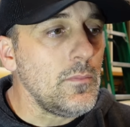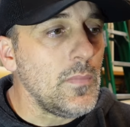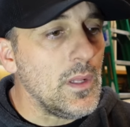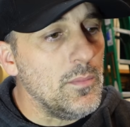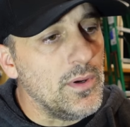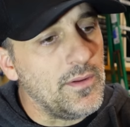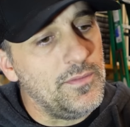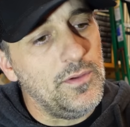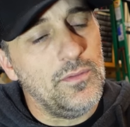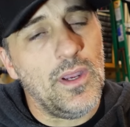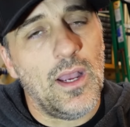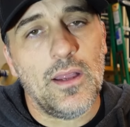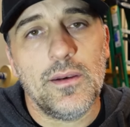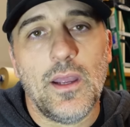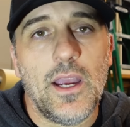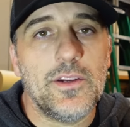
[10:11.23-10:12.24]
But if you've
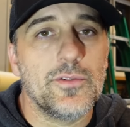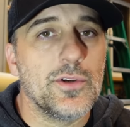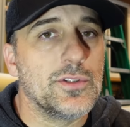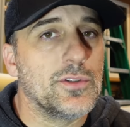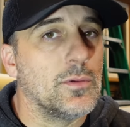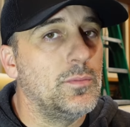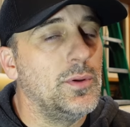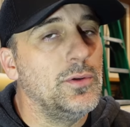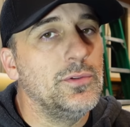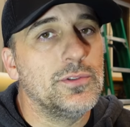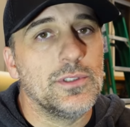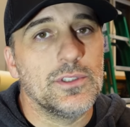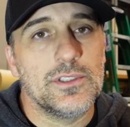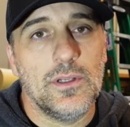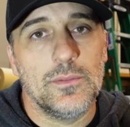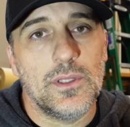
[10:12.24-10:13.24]
got nitrous or boost or
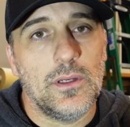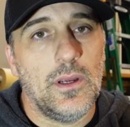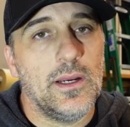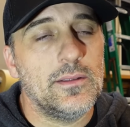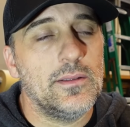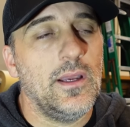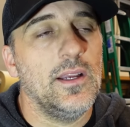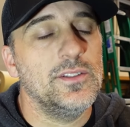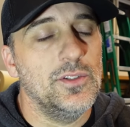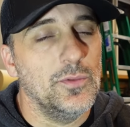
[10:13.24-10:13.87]
something like that,